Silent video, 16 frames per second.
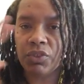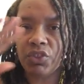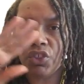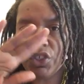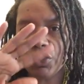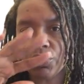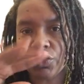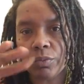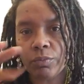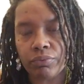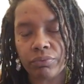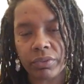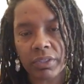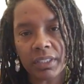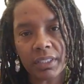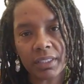gentle
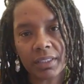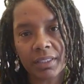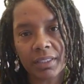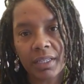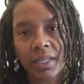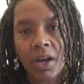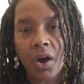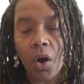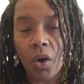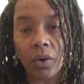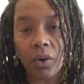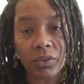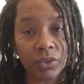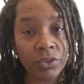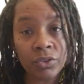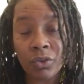brook,
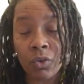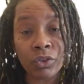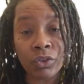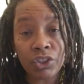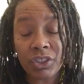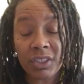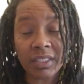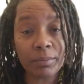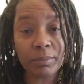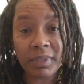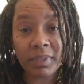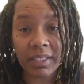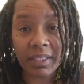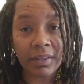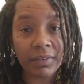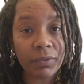you know, or she can
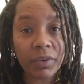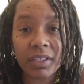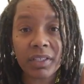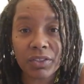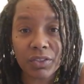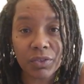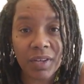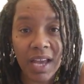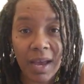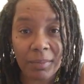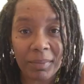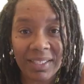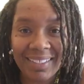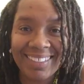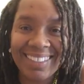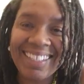be a freaking tsunami.